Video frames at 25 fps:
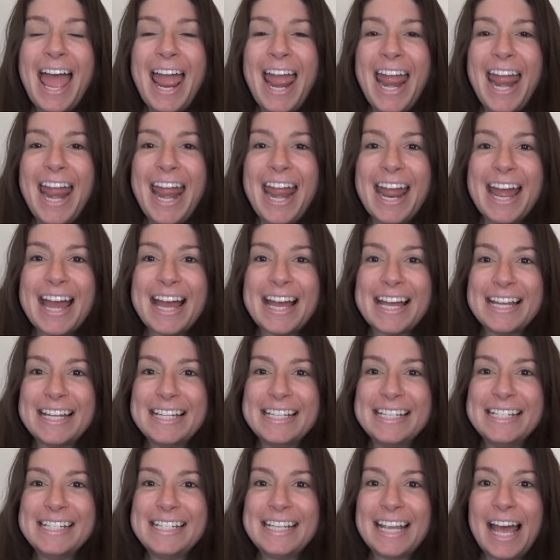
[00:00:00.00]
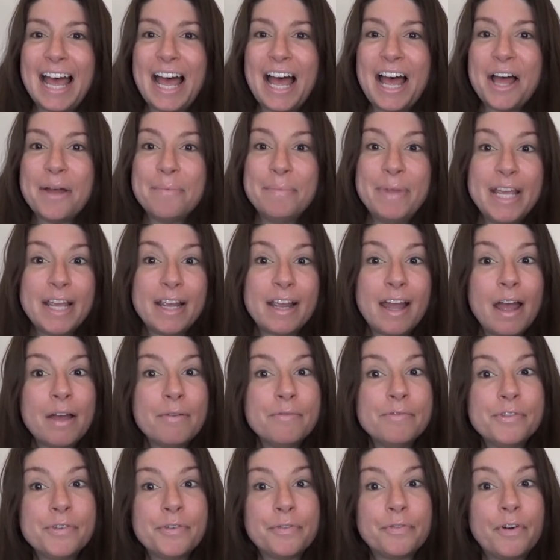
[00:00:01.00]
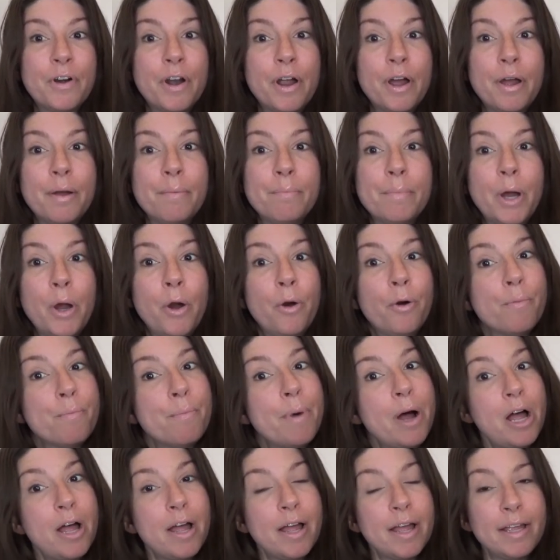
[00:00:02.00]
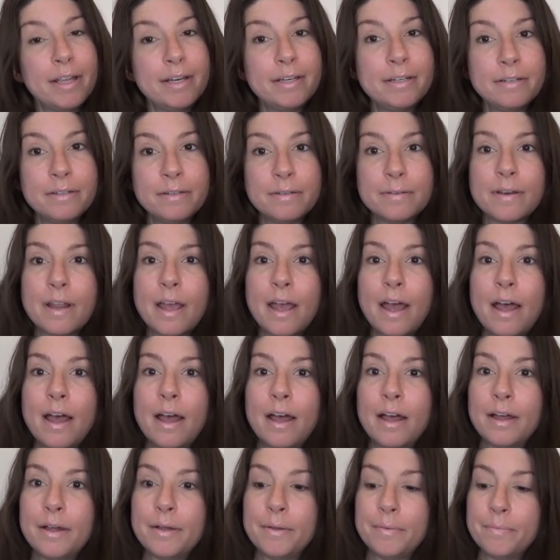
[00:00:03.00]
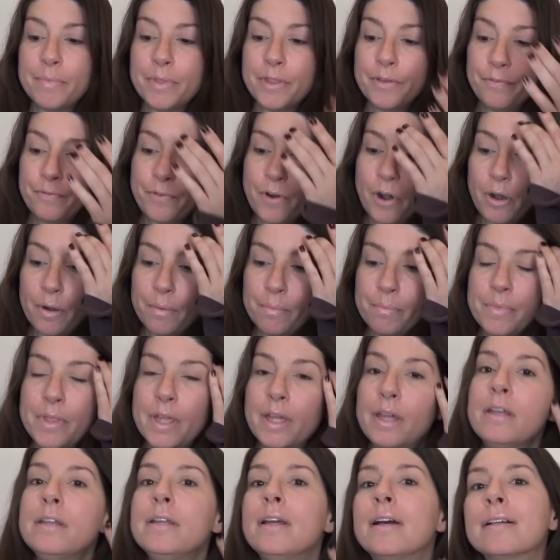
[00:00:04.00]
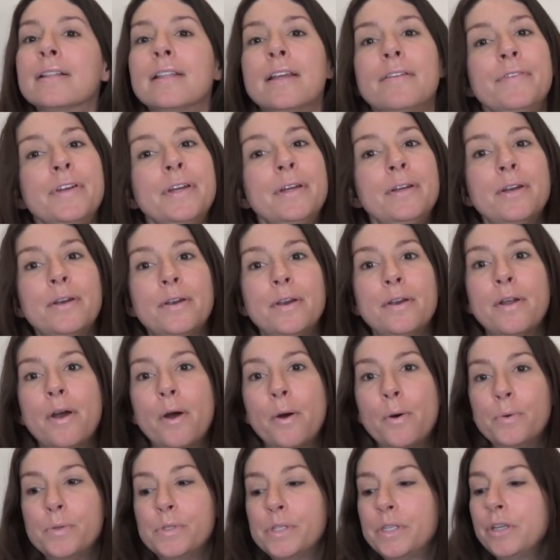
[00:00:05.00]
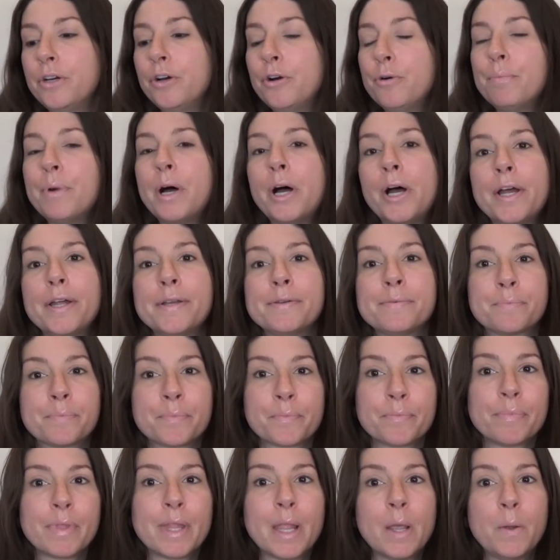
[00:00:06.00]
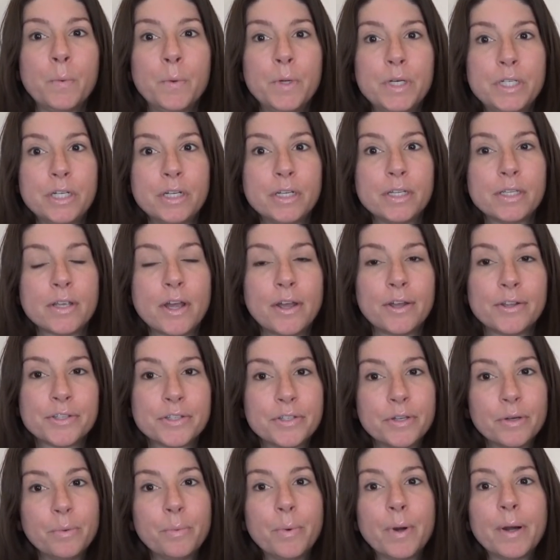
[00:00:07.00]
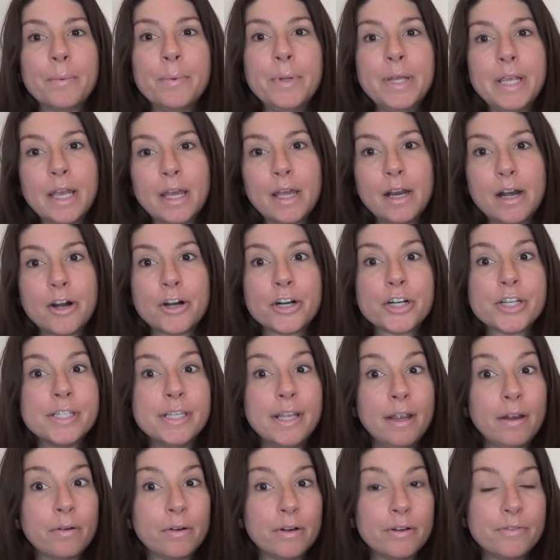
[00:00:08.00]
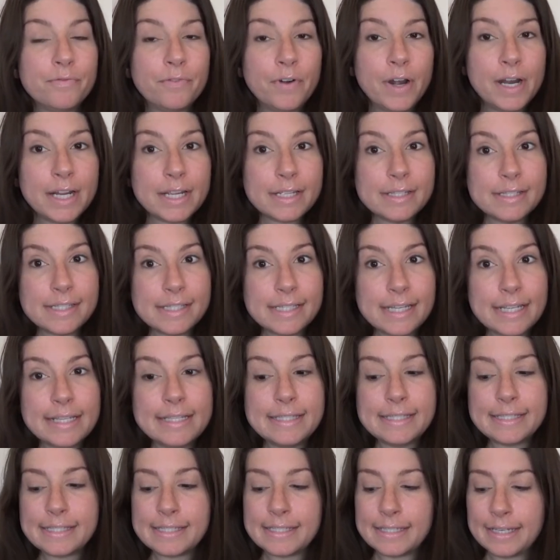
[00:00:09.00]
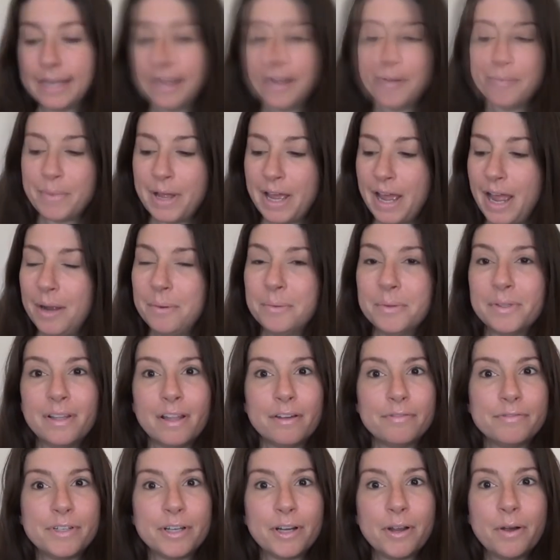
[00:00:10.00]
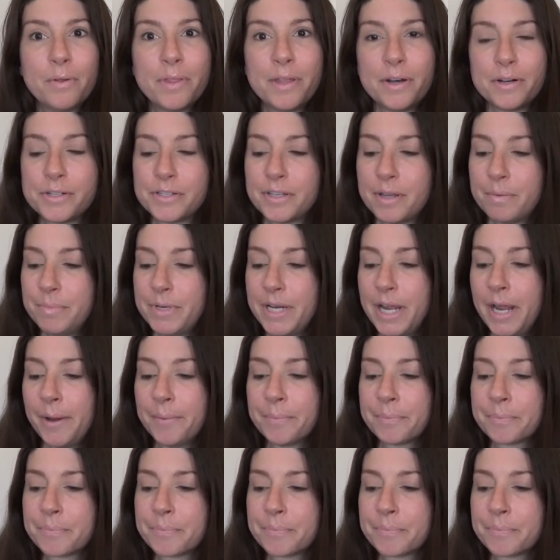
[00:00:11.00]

And um, it comes from Oman, um, the farm that Young Living owns in Oman, which is also where we get our sacred frankincense. Um, I would love to go there someday.